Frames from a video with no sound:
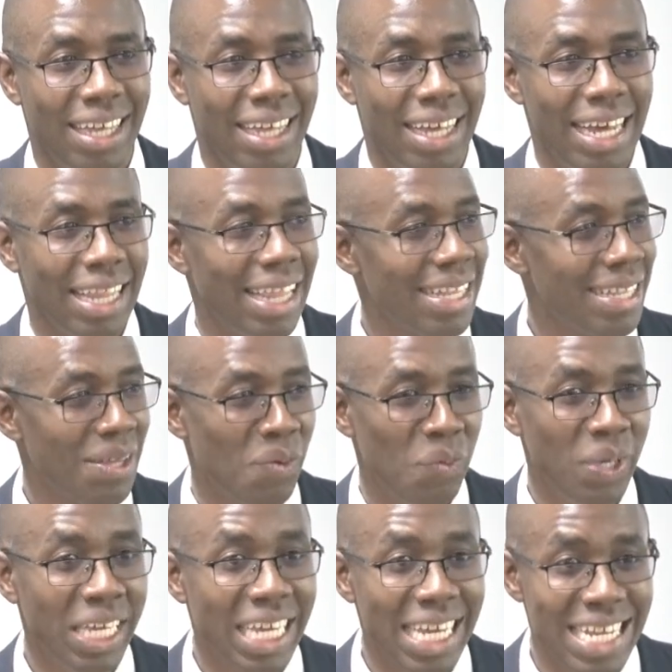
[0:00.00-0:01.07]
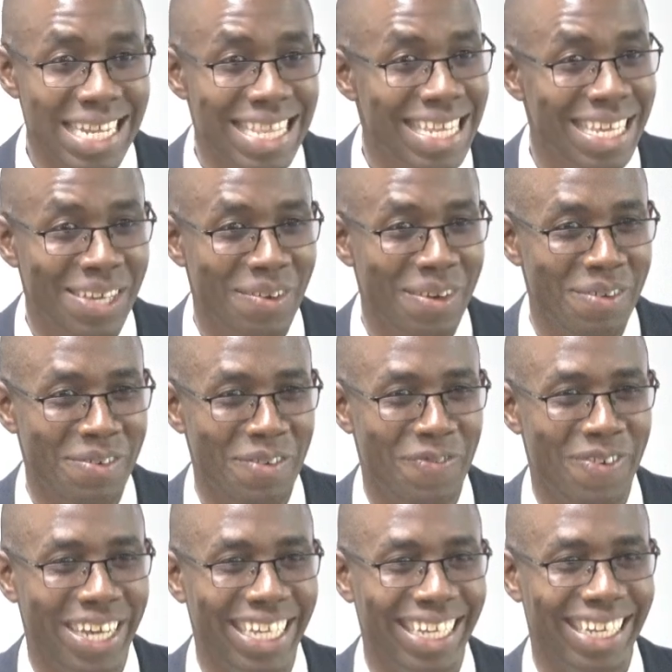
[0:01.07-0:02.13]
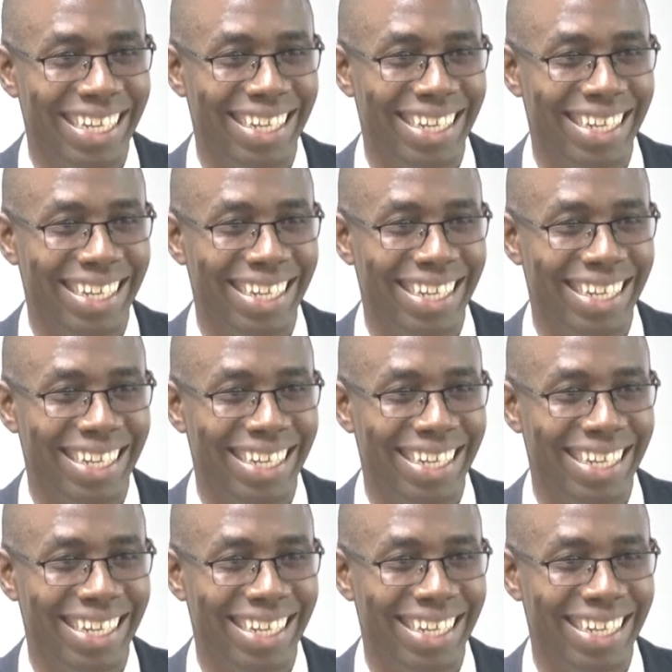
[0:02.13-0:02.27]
And that's the weakest thing you ever find.